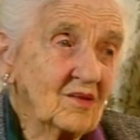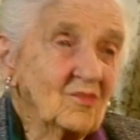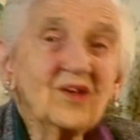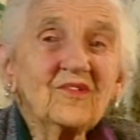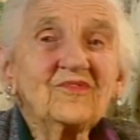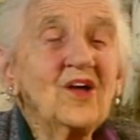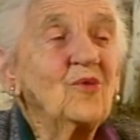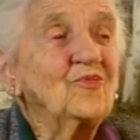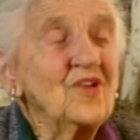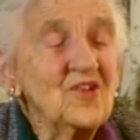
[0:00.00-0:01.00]
Well, an
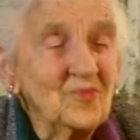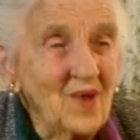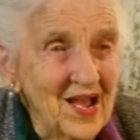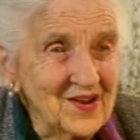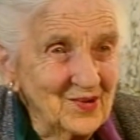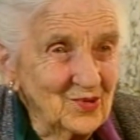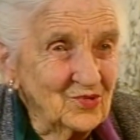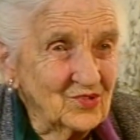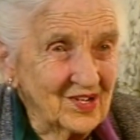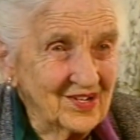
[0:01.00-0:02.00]
old friend of mine
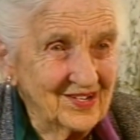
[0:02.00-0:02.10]
who's